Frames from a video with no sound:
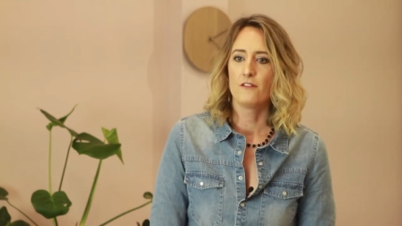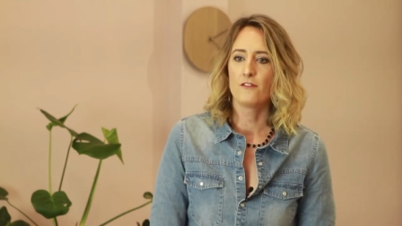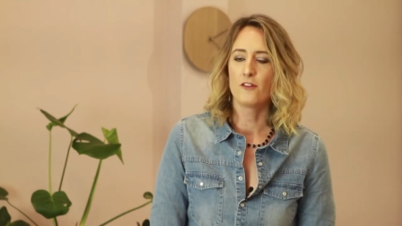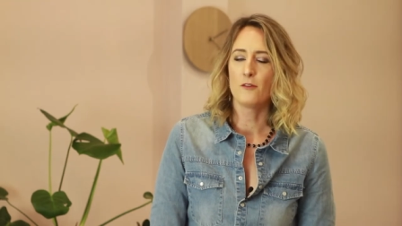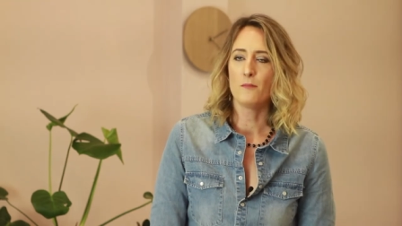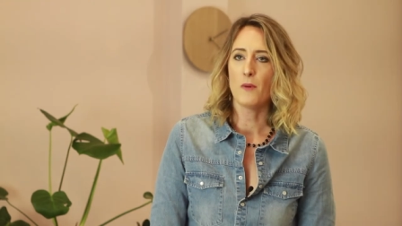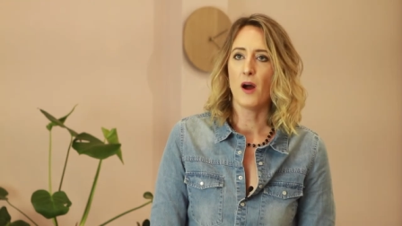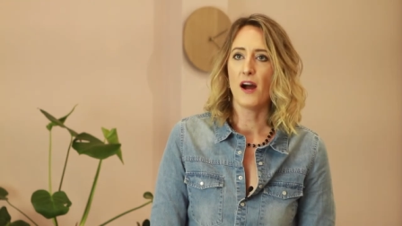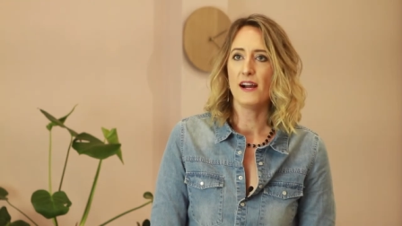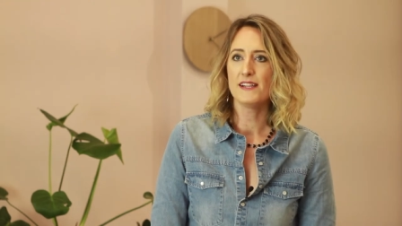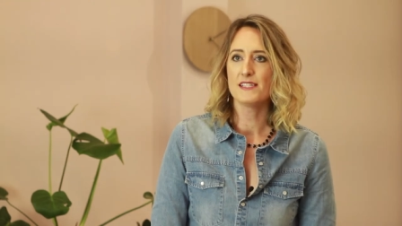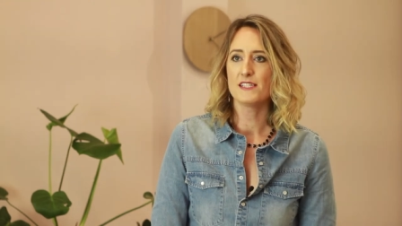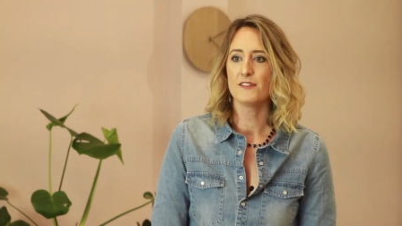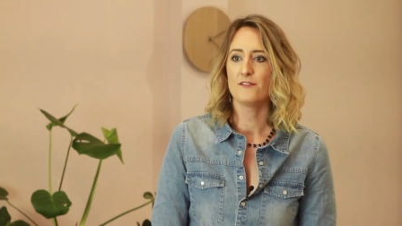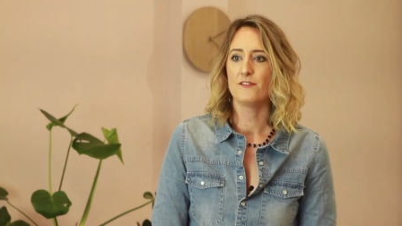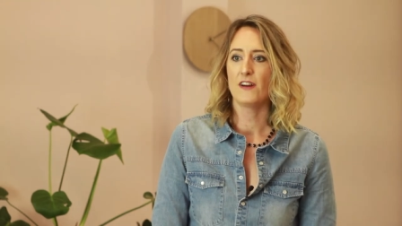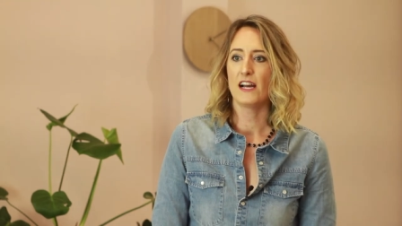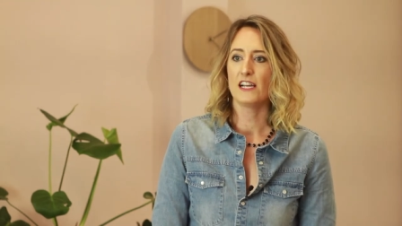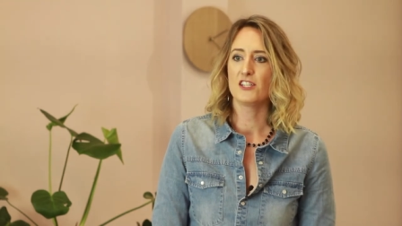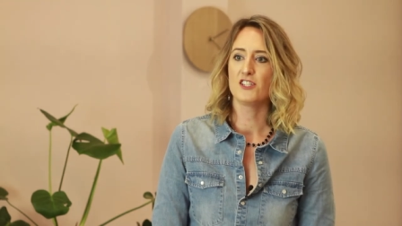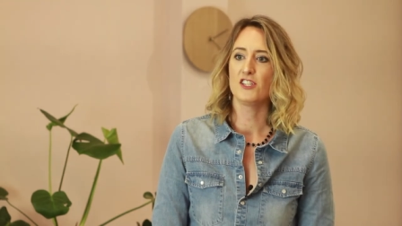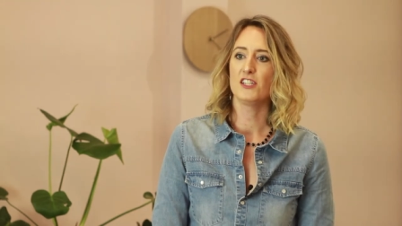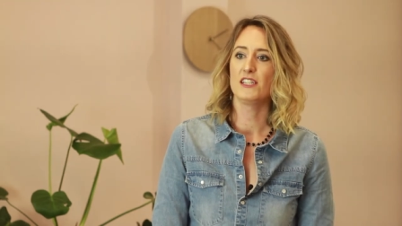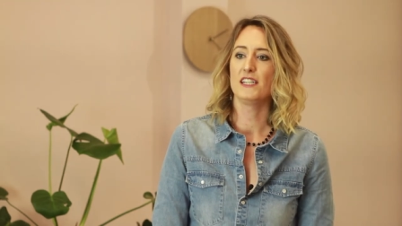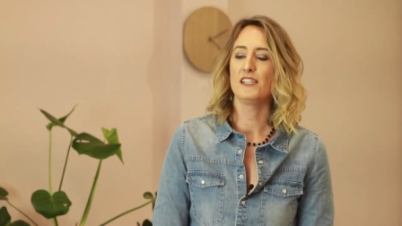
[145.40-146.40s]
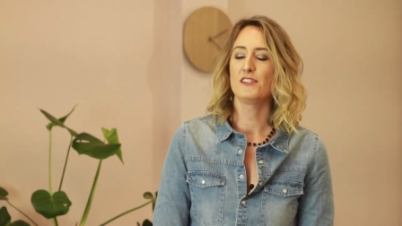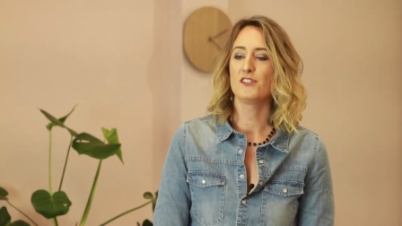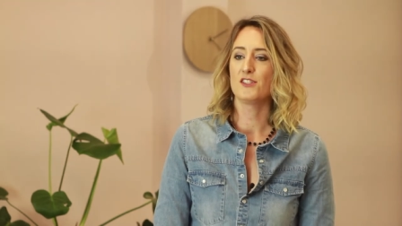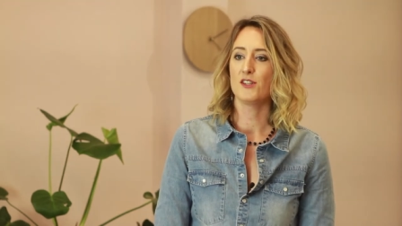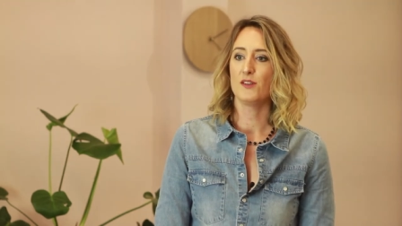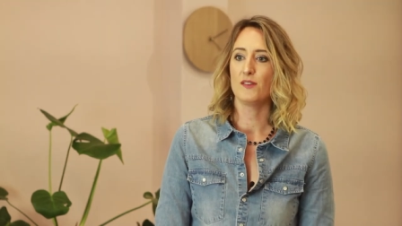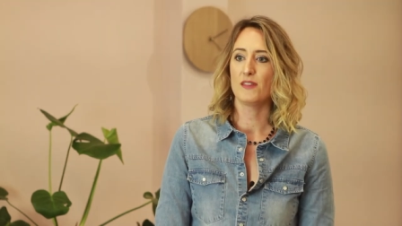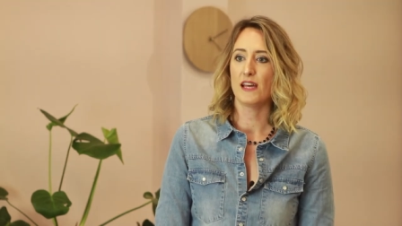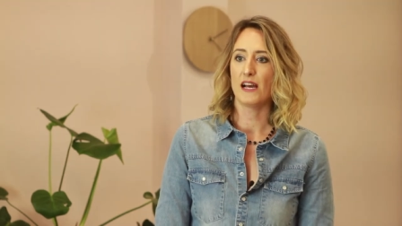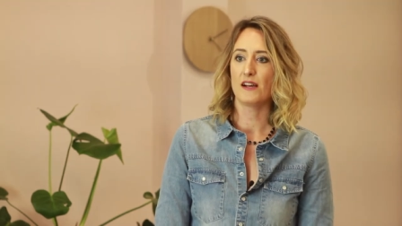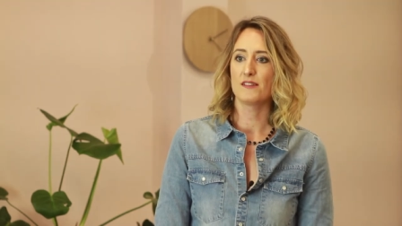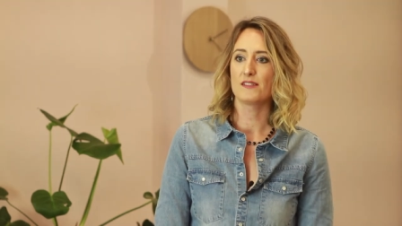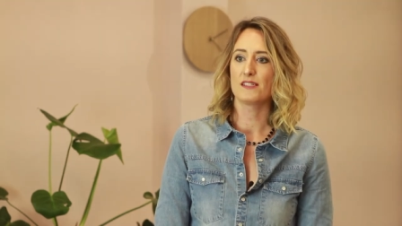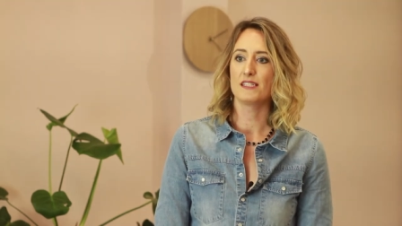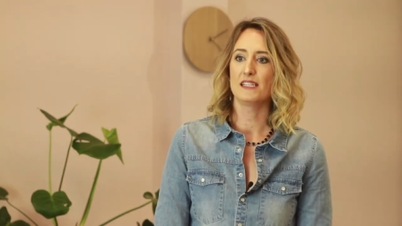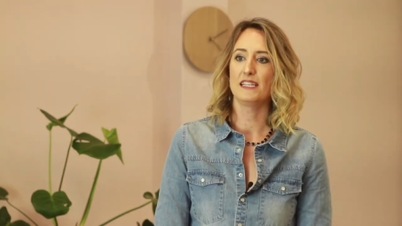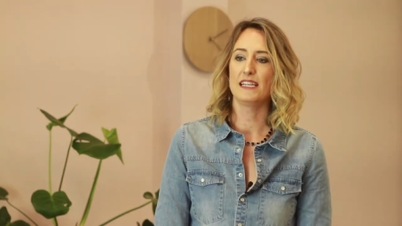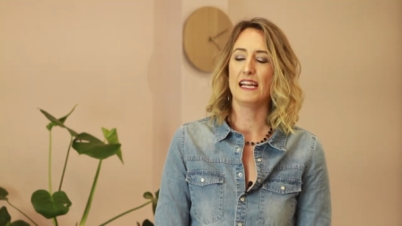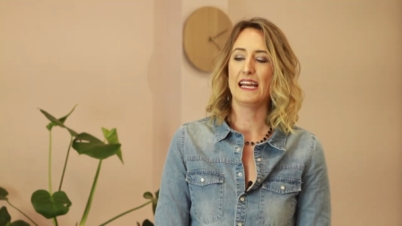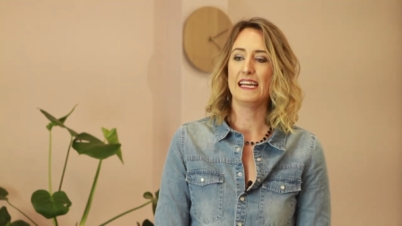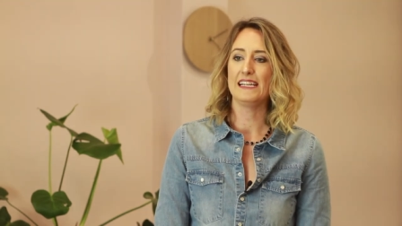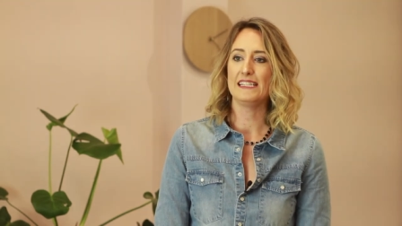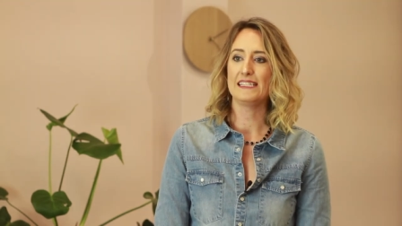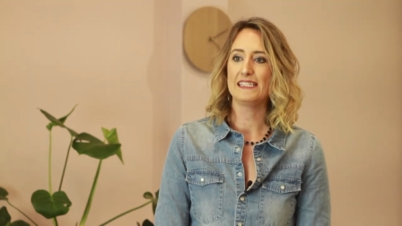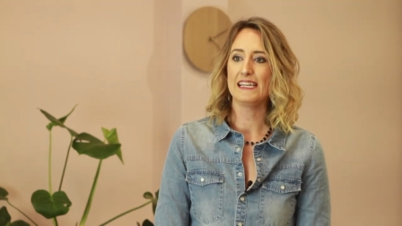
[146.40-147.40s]
From Height of Fashion in
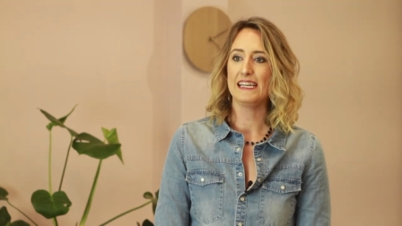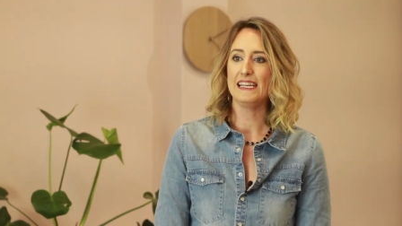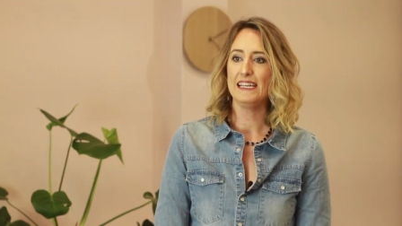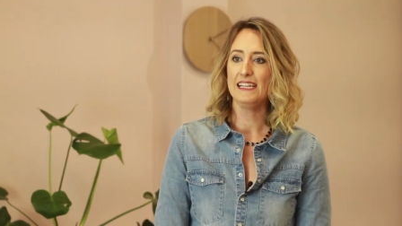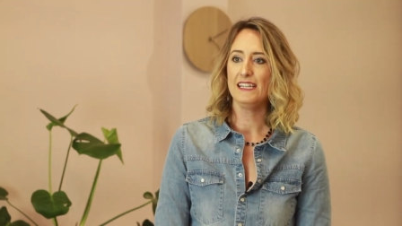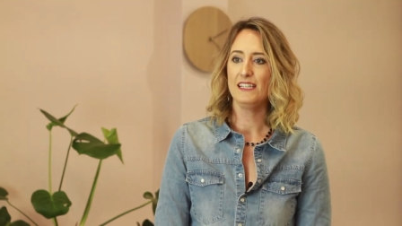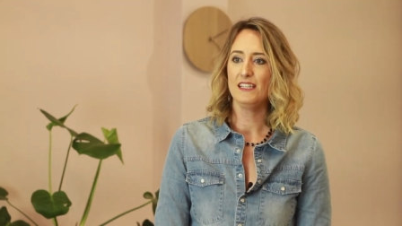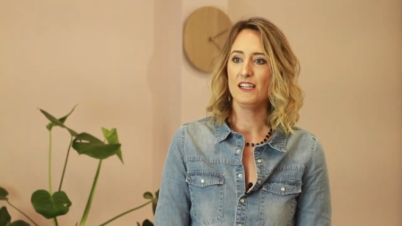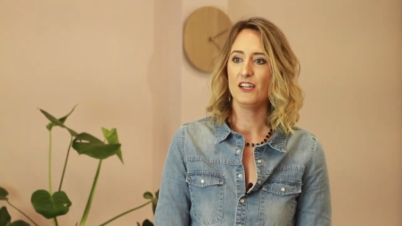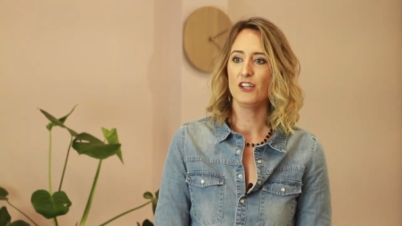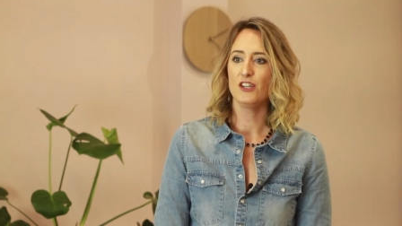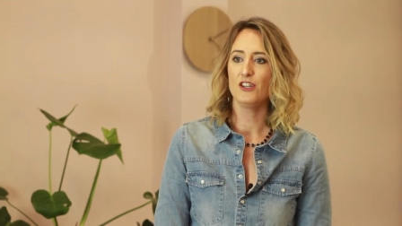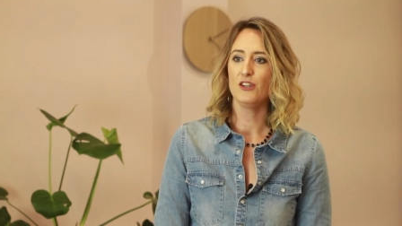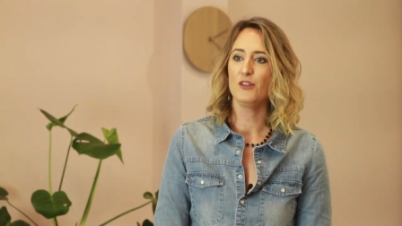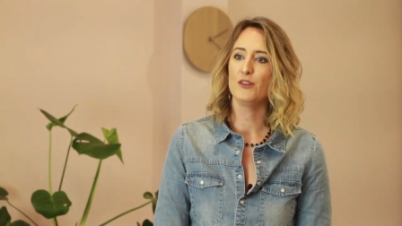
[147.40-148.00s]
2018,